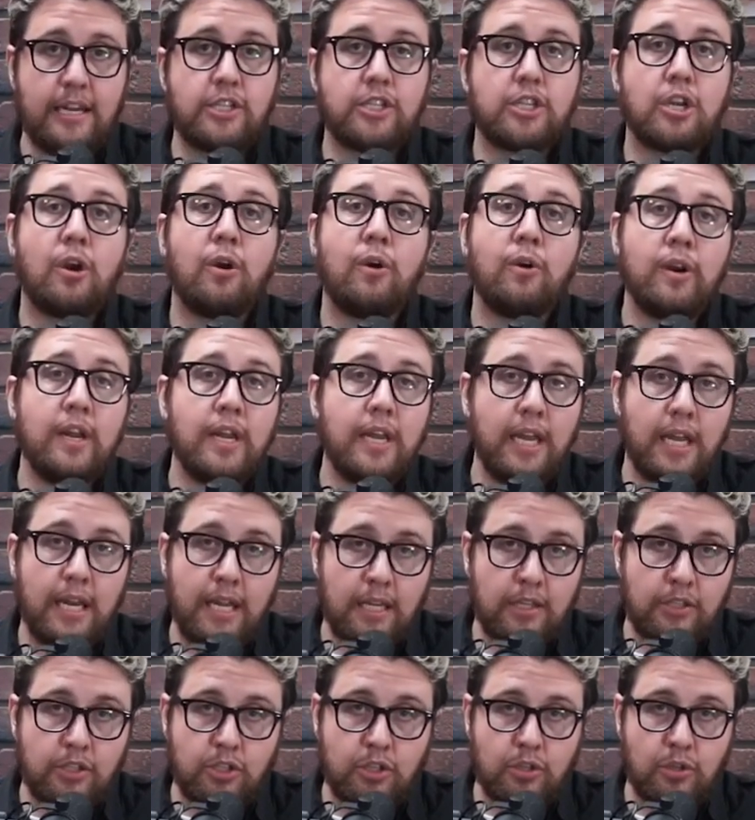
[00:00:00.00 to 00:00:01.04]
and turning it
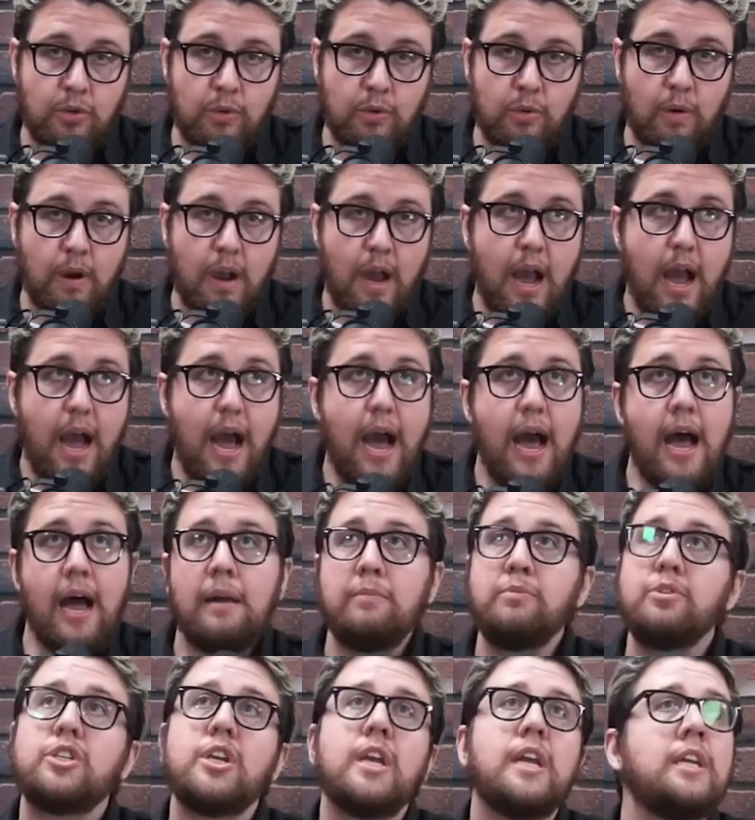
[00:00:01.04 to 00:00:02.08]
into,
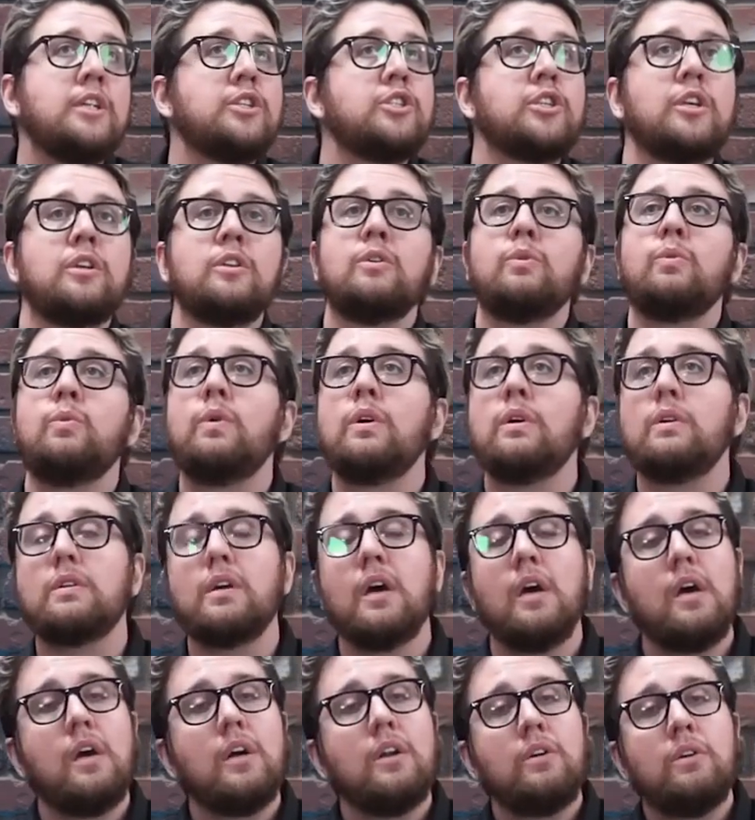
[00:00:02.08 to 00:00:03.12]
I'm changing the
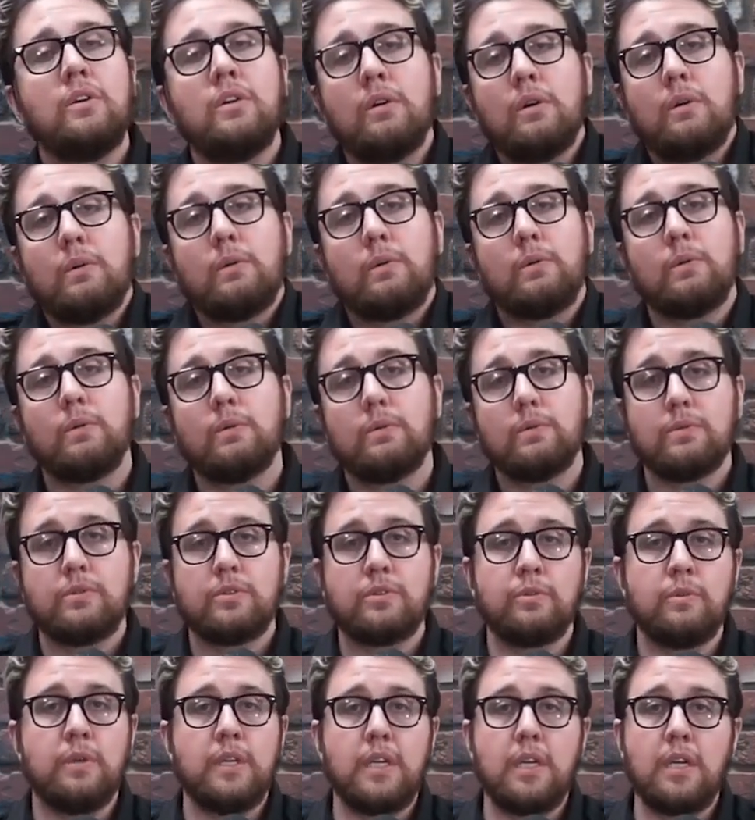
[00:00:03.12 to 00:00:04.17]
world. No,
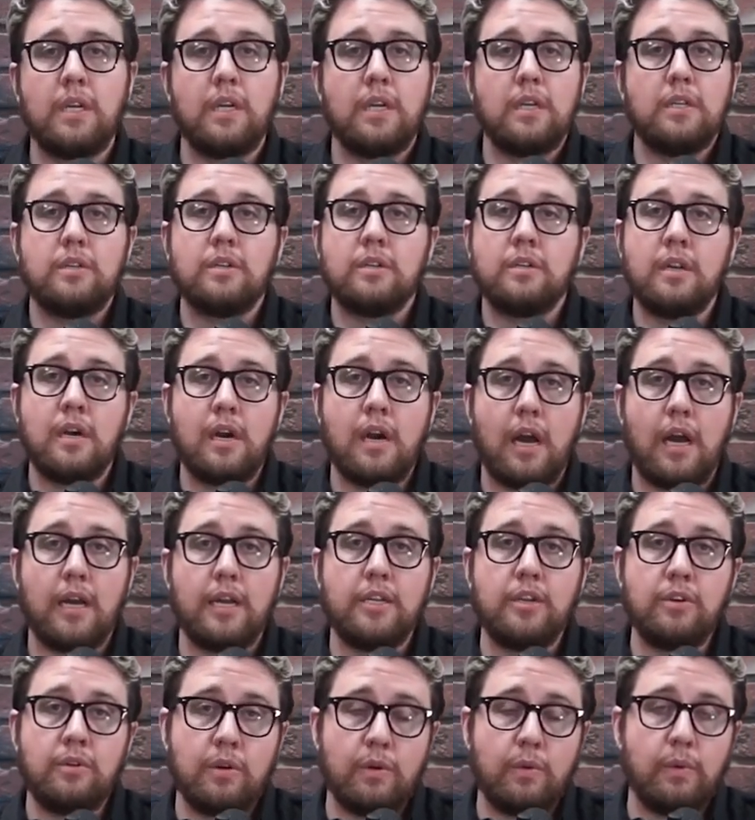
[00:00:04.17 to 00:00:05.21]
sweetie, you're
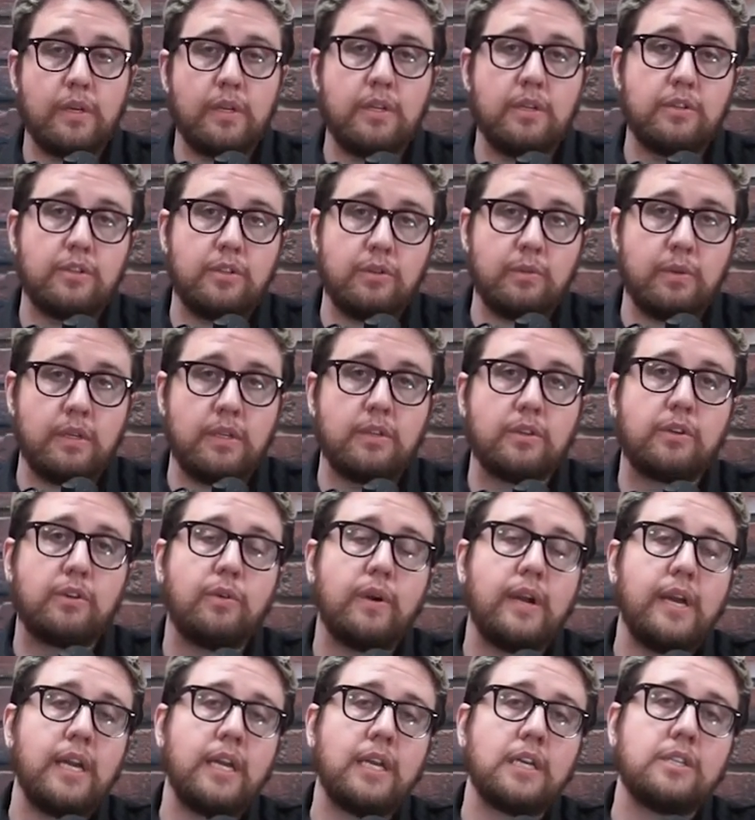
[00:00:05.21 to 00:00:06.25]
not. You know what you're doing? You're
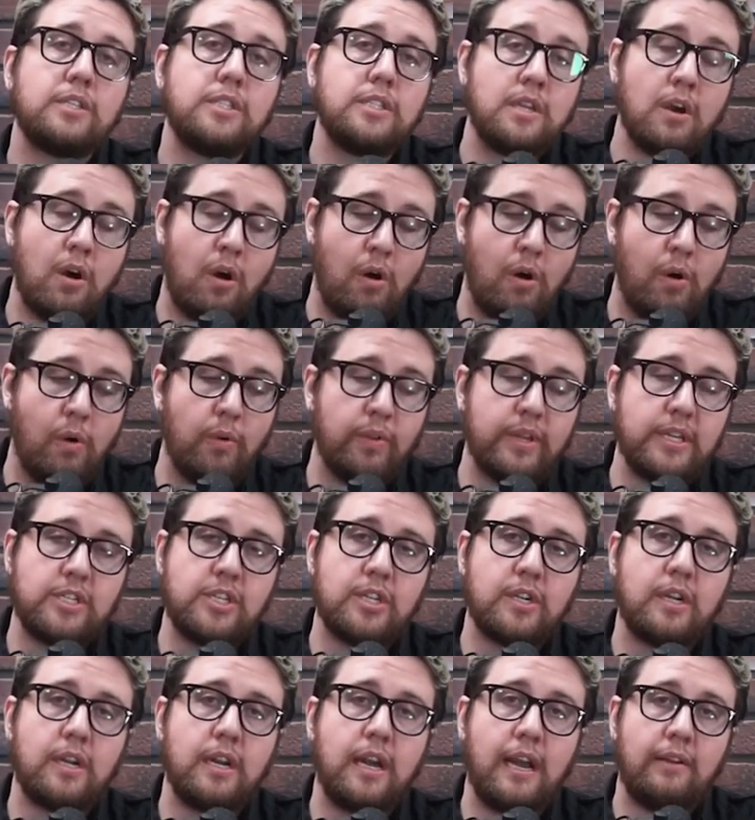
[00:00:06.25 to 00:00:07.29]
creating a, a hole that
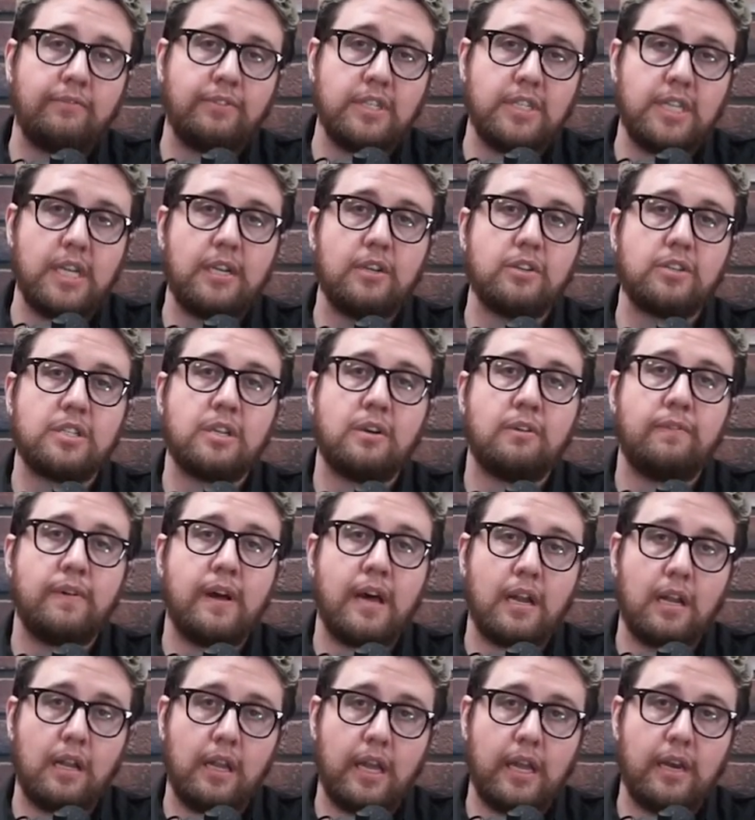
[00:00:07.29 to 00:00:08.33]
you're gonna have to dig yourself
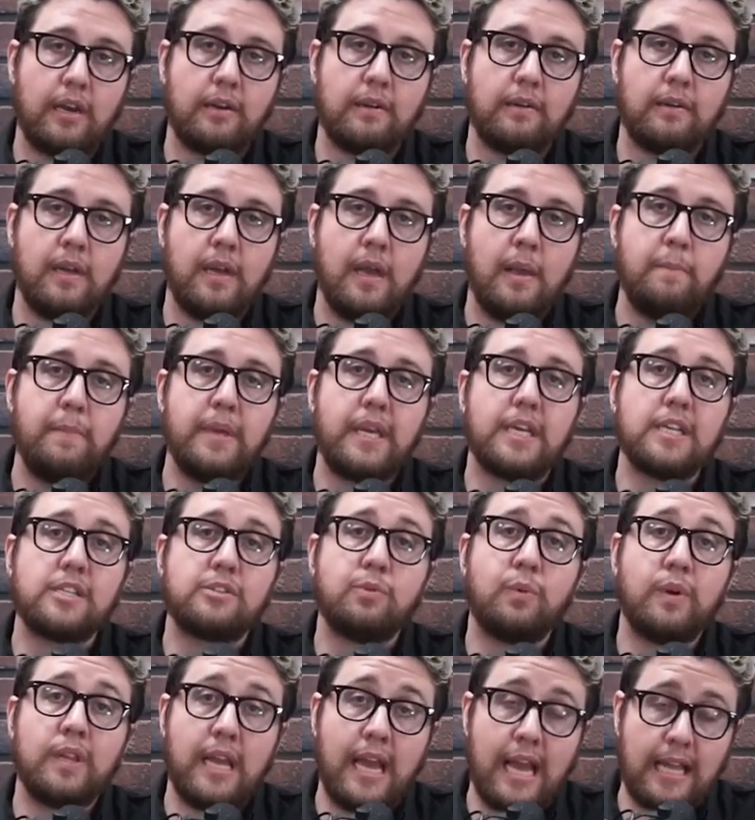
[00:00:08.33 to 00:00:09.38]
out of later.
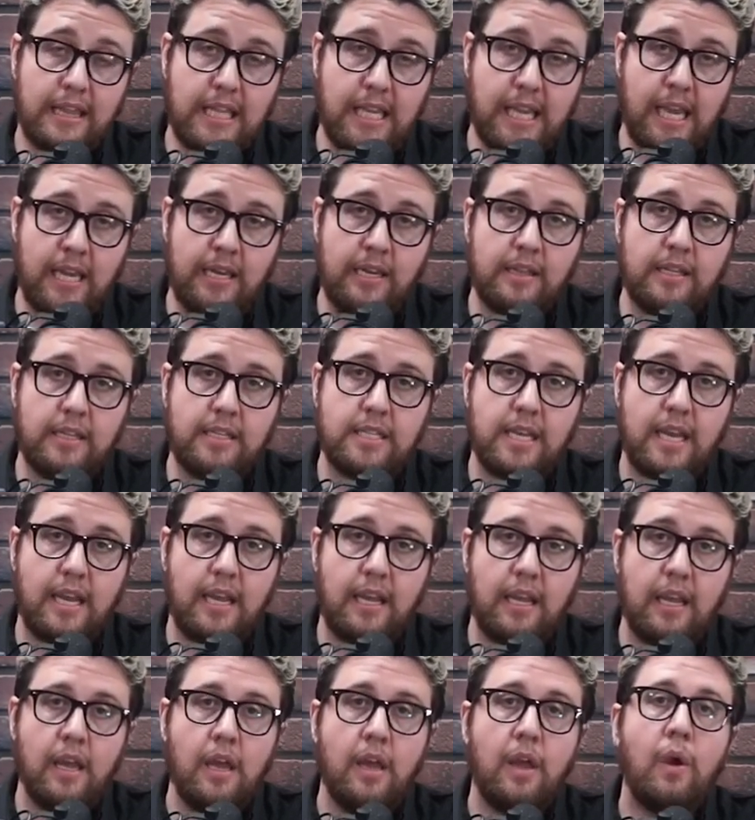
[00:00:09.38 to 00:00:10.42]
Because when at the end of the
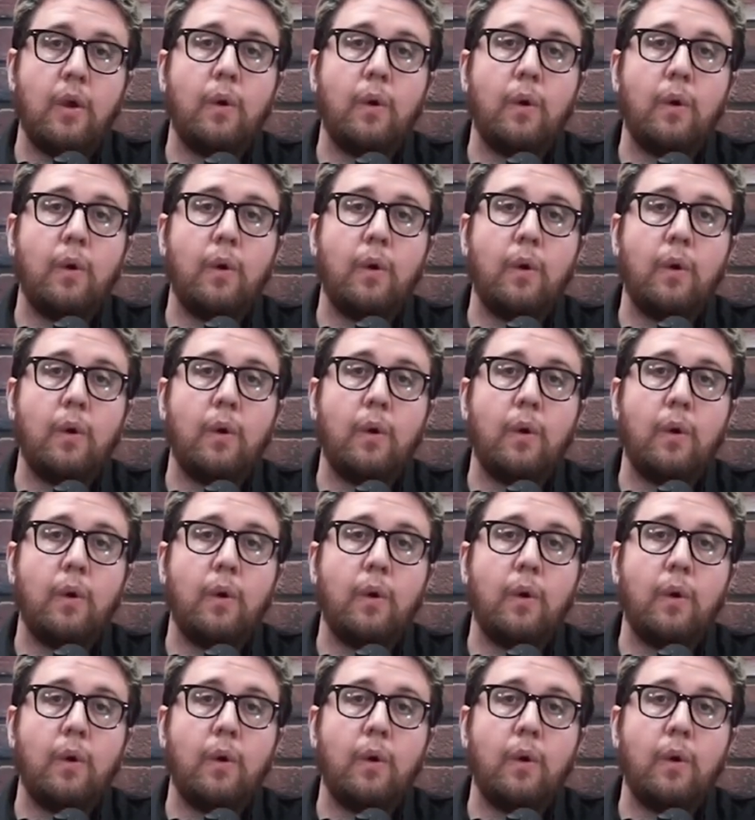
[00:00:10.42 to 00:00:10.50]
day,